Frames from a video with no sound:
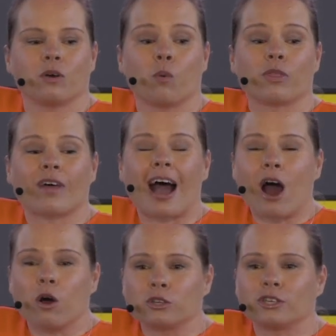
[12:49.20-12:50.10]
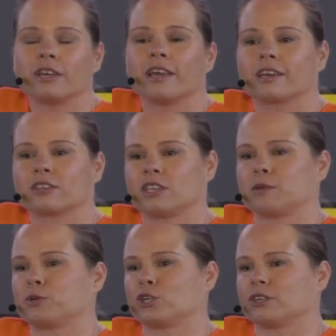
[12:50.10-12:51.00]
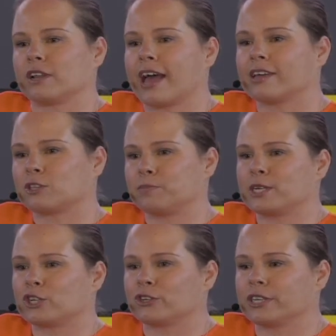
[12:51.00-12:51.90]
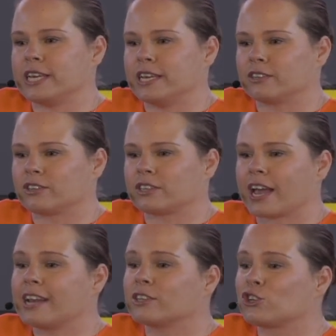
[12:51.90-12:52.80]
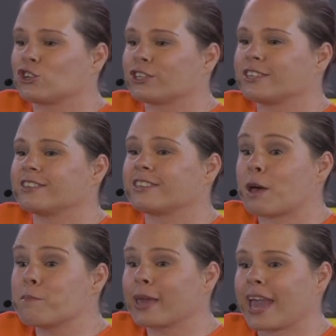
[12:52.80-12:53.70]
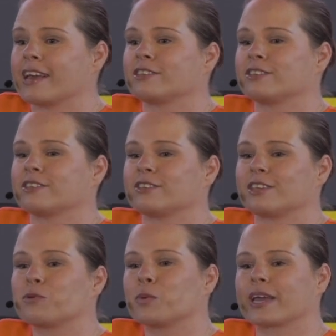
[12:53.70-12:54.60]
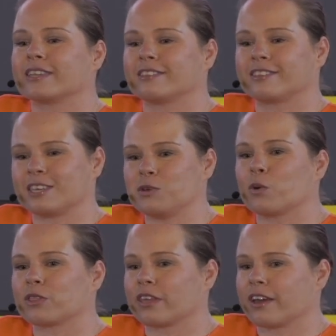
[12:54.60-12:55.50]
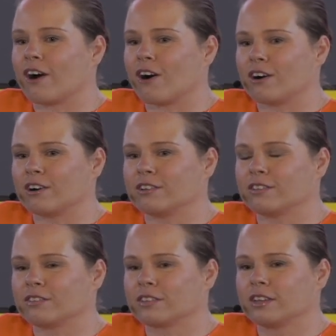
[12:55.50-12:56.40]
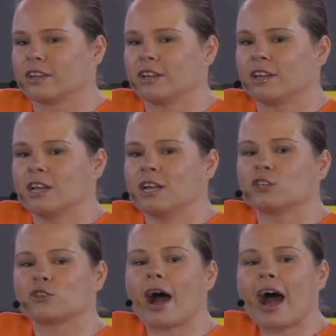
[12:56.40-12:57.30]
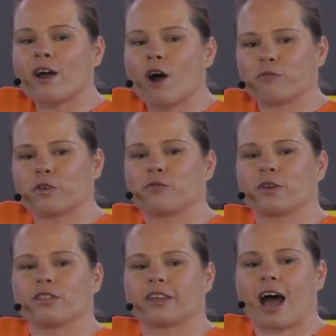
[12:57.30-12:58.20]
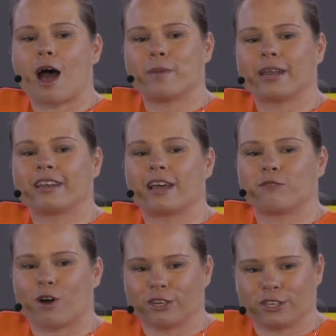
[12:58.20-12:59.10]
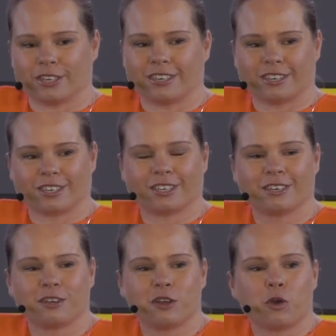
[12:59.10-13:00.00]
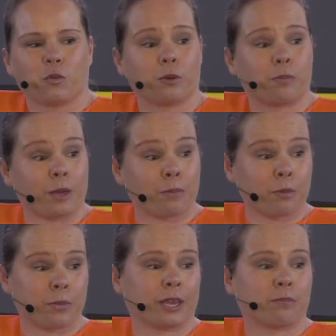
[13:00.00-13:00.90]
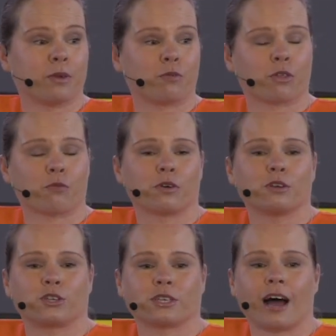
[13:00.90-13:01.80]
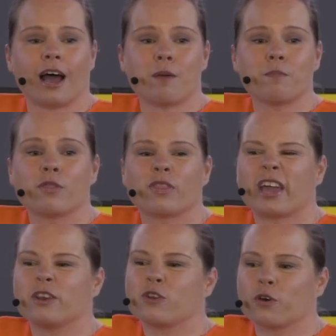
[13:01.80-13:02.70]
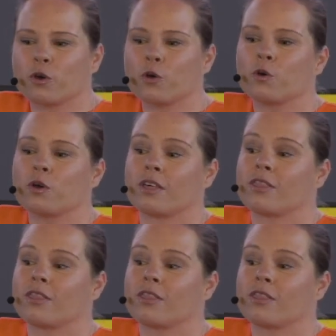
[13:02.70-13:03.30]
without exception, has special needs, and it's just in some cases that we can see what they are. So I often feel that I'm at an advantage. When people meet me for the first time, they know